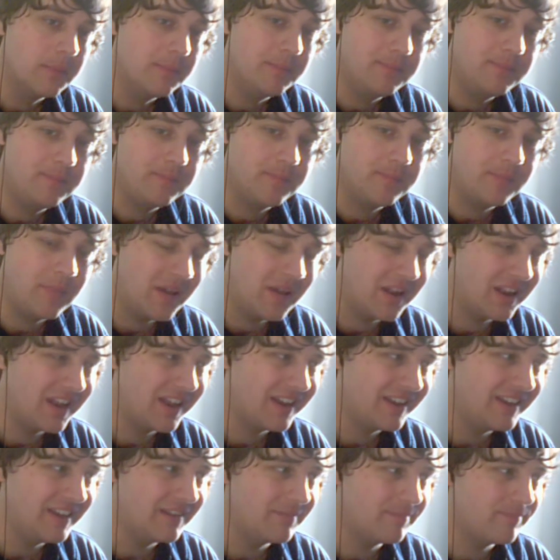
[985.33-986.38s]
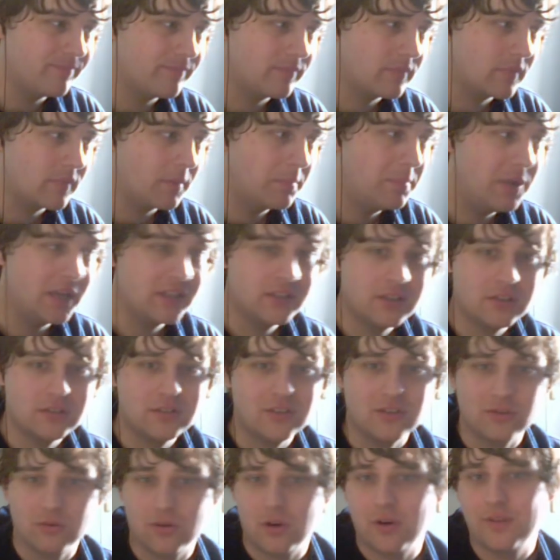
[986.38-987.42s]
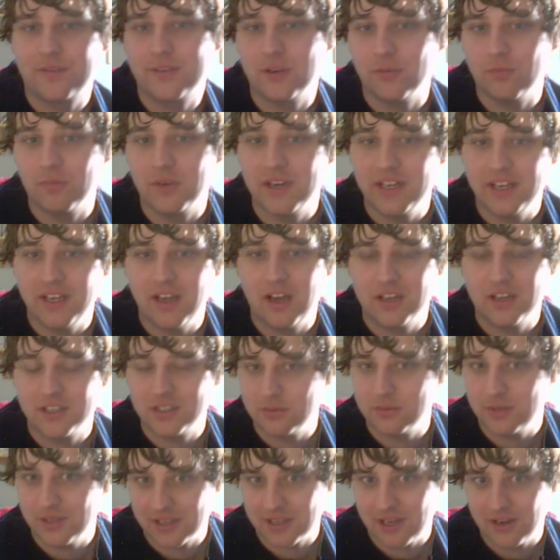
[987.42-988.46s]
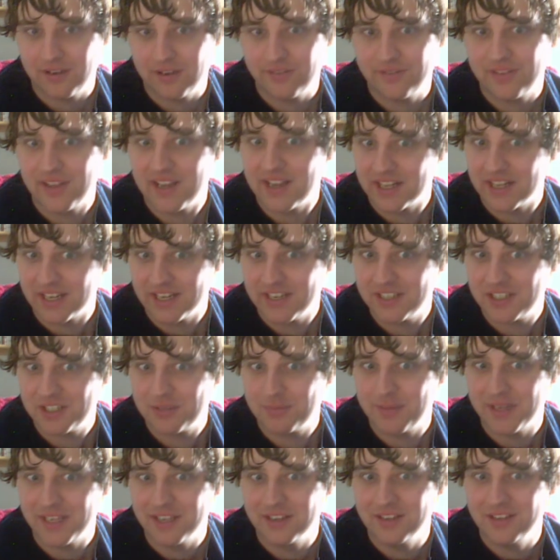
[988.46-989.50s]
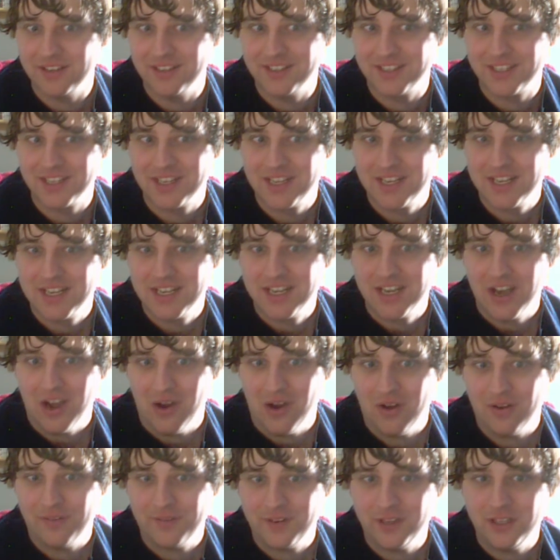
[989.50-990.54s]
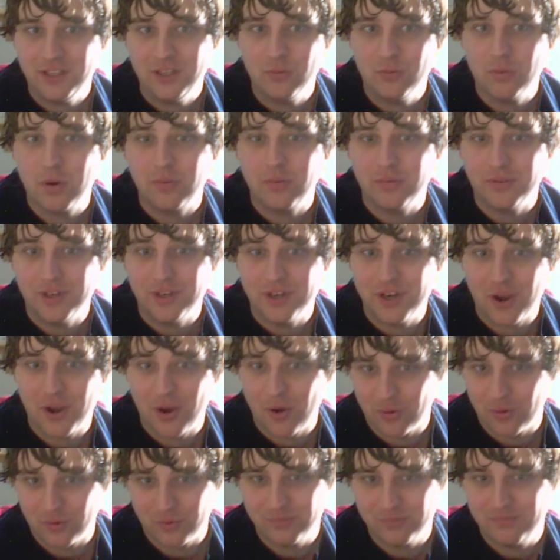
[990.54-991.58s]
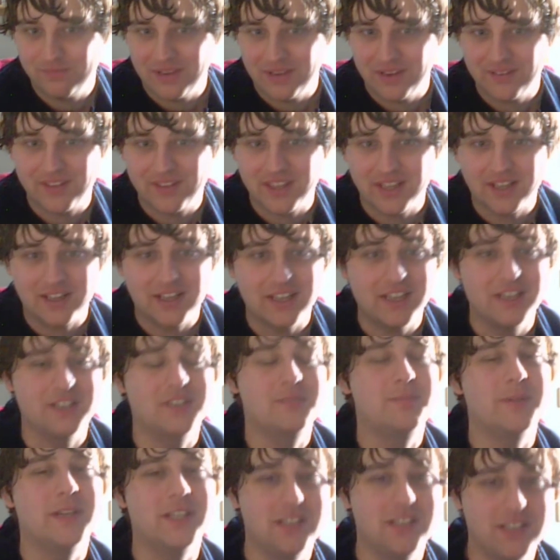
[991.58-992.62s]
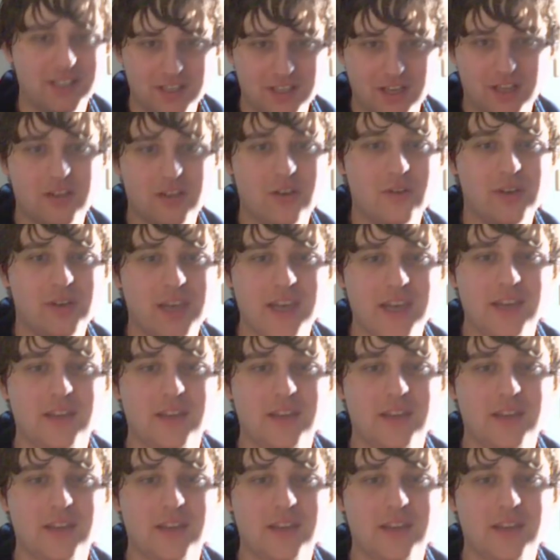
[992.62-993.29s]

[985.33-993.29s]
But, like, puzzles are often really hard to work out if they're glitched, because often you won't know if they're glitched, because it's like, okay,